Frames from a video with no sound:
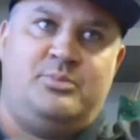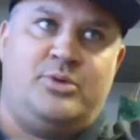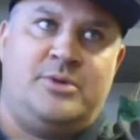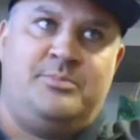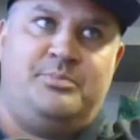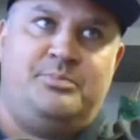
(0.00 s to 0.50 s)

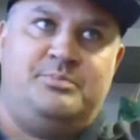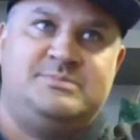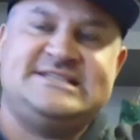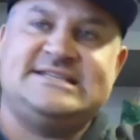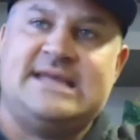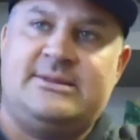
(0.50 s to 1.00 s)
We're
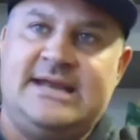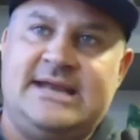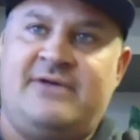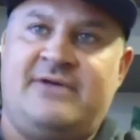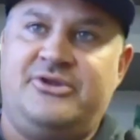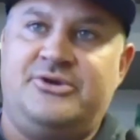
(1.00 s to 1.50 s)
selling
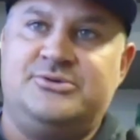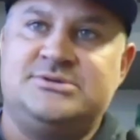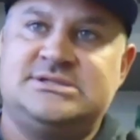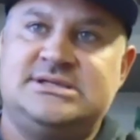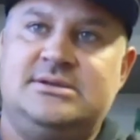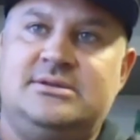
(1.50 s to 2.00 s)
out
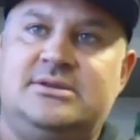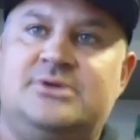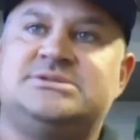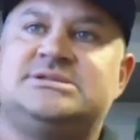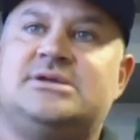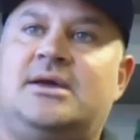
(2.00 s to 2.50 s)
those
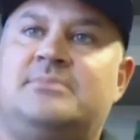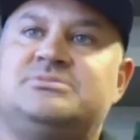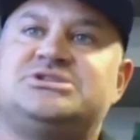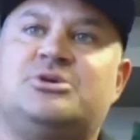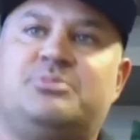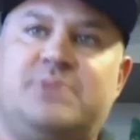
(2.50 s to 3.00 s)

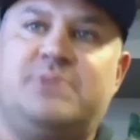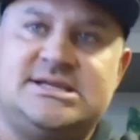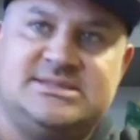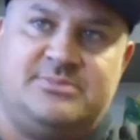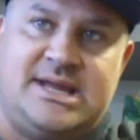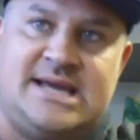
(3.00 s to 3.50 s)
surplus
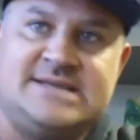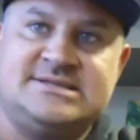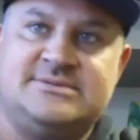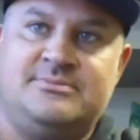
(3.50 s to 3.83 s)
supplies.